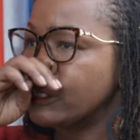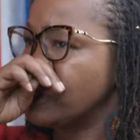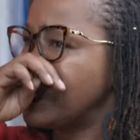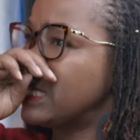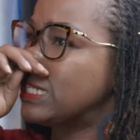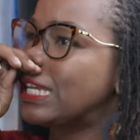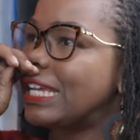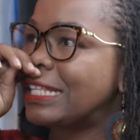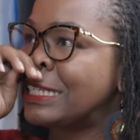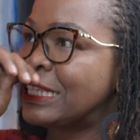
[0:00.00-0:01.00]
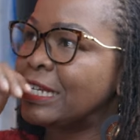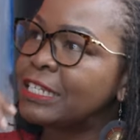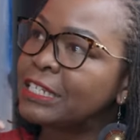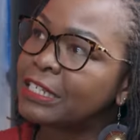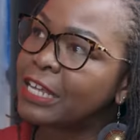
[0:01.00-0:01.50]
So there are skills
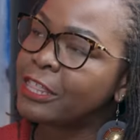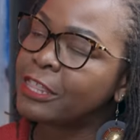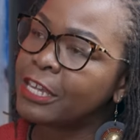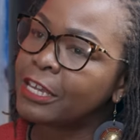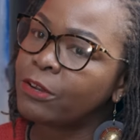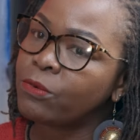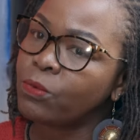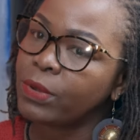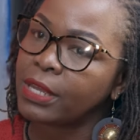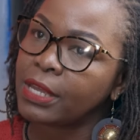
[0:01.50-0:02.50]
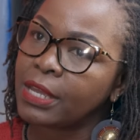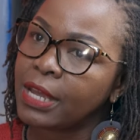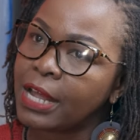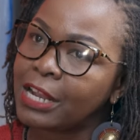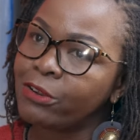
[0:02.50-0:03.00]
that I think we
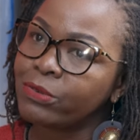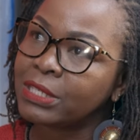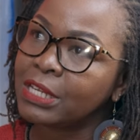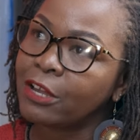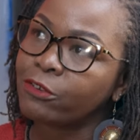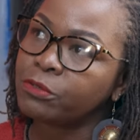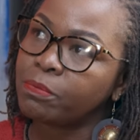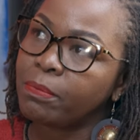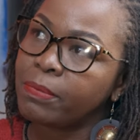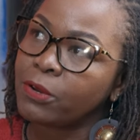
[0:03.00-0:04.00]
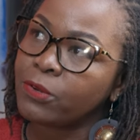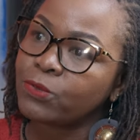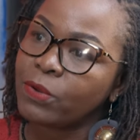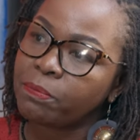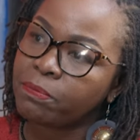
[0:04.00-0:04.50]
are losing out
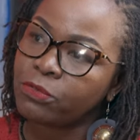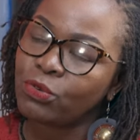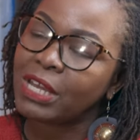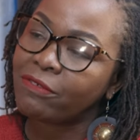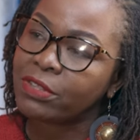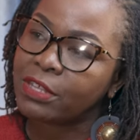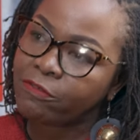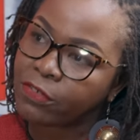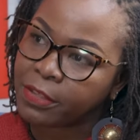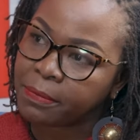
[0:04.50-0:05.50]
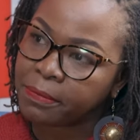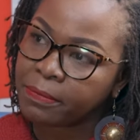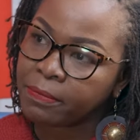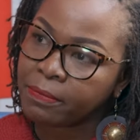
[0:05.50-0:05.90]
because we are doing everything for them.